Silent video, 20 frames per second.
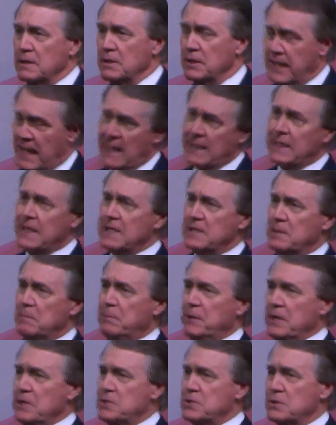You kind of get the
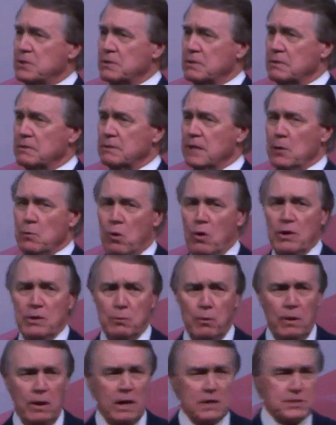picture. They
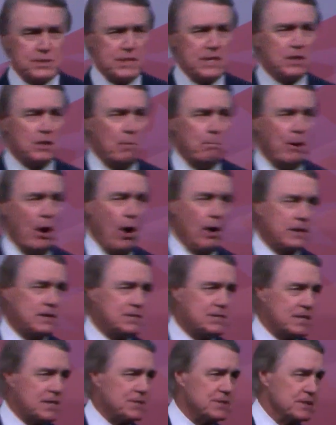want a single-party
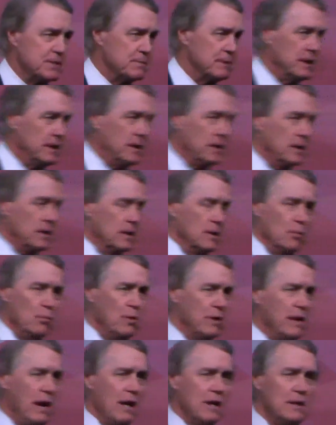system.
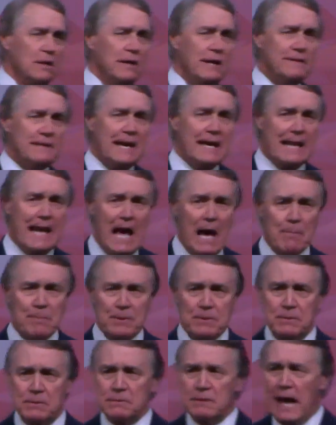We're not going to let that
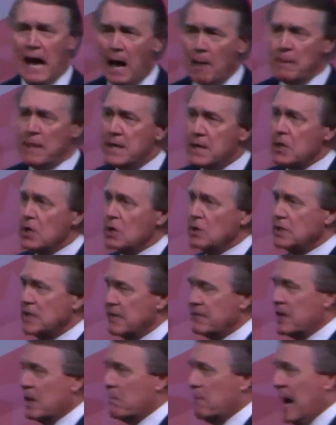happen. I'm here
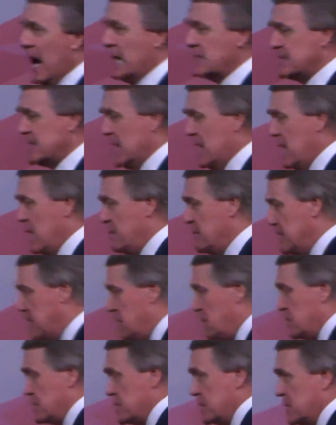giving up my time and
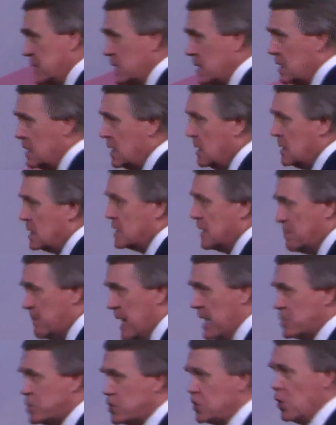energy to
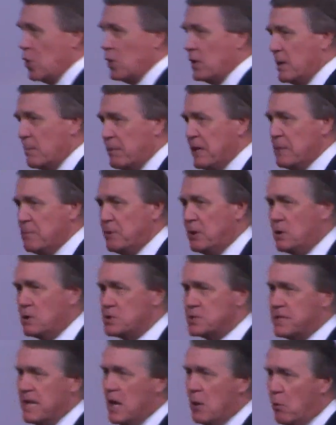make sure that people
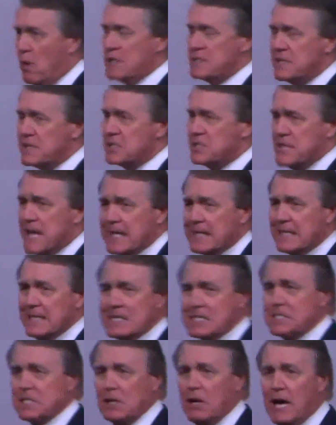understand what's at stake in
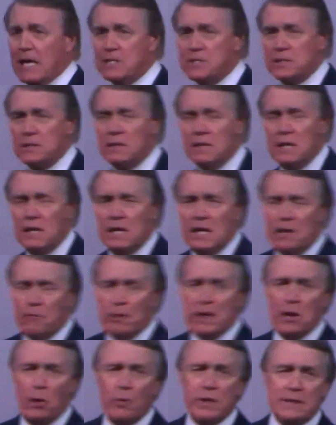this election.
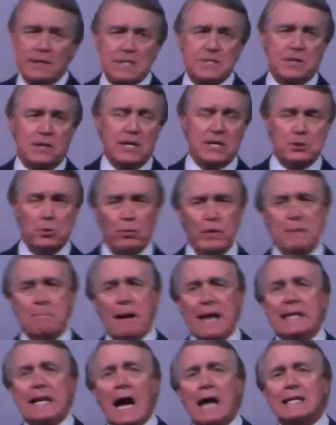If we don't win this election, we
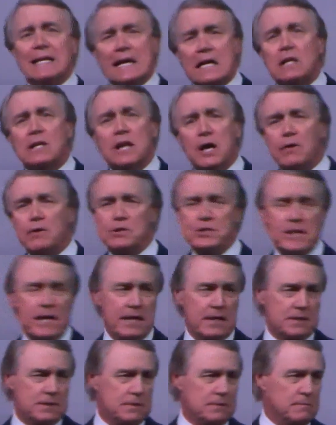may not get another
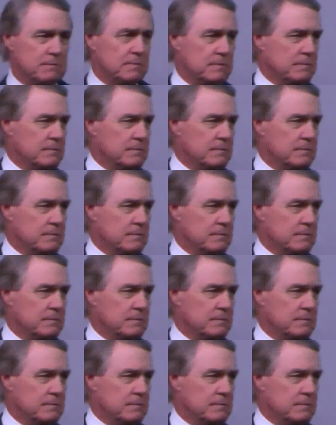chance.